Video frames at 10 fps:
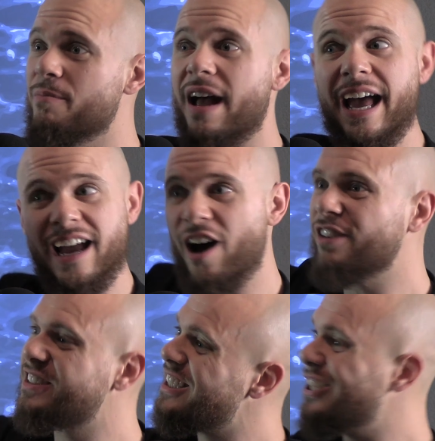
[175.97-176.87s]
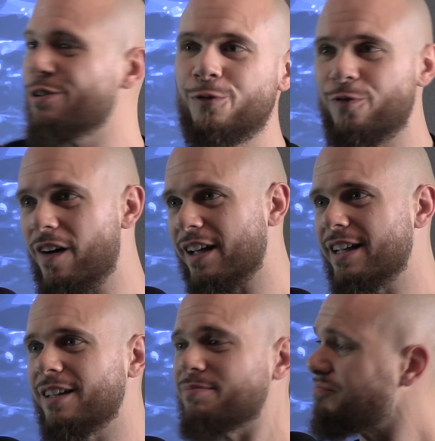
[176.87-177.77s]
Hey, I'll see you
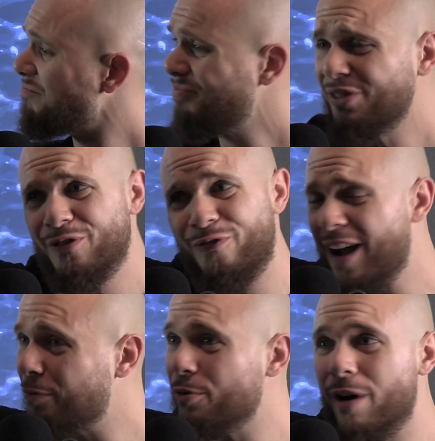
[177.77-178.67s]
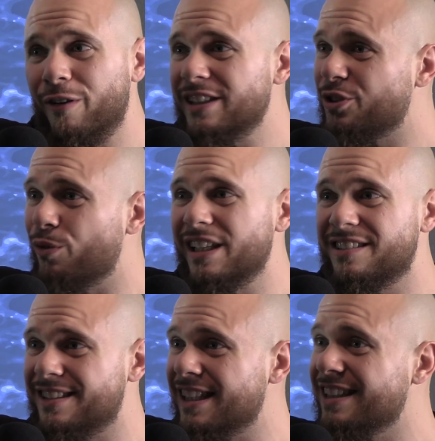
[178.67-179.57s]
fucking February
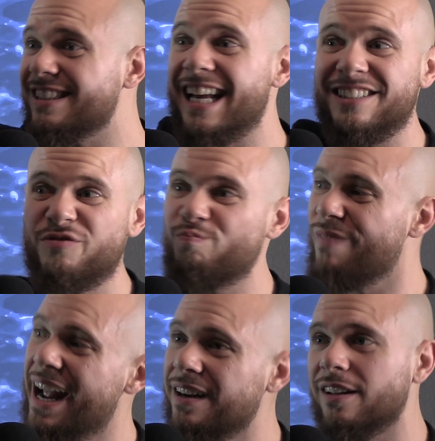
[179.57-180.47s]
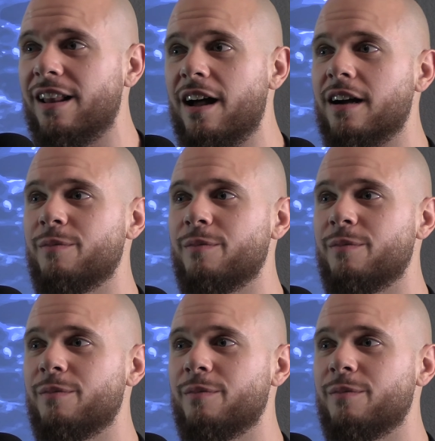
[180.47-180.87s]
26th at 8 o'clock,